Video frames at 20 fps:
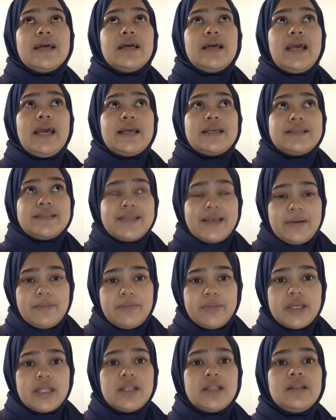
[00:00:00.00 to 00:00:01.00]

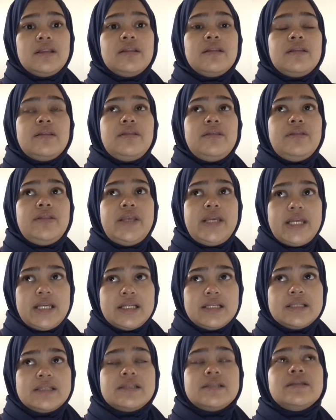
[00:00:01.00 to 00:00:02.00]
examine
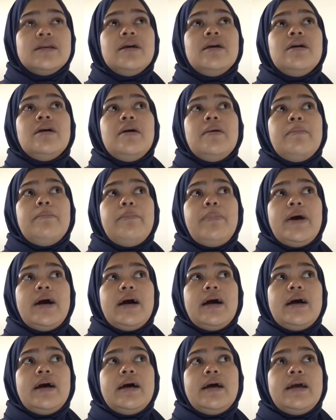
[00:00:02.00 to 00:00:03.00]
this
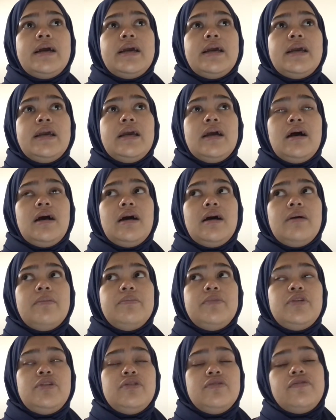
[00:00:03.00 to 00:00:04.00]
by
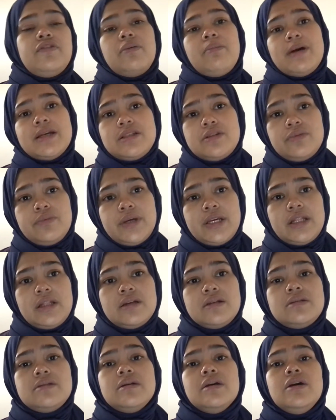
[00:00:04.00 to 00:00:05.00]
for muscle
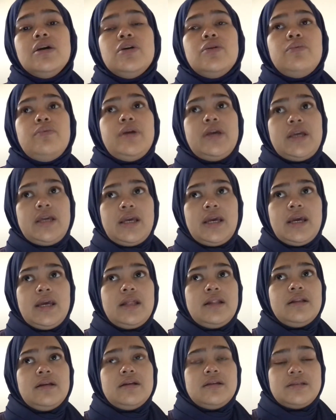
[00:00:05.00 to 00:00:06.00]
weakness, we
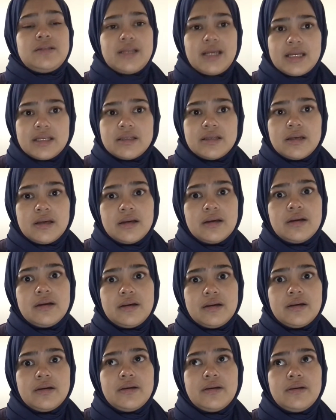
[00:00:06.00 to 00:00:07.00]
can assess
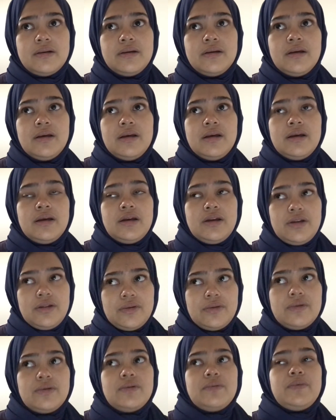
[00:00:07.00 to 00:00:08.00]
her,
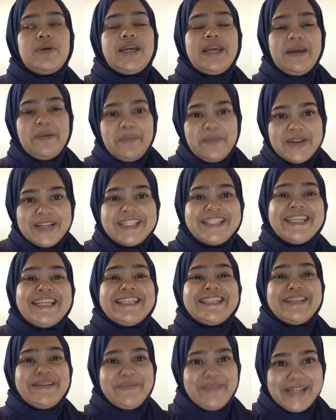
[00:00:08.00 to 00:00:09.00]
we can
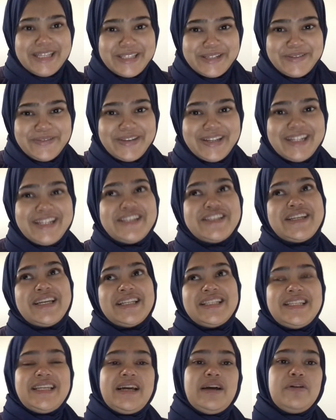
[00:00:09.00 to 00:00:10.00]
assess her muscle weakness. You
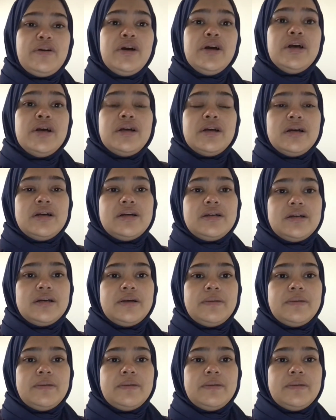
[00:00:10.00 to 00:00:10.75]
can see how her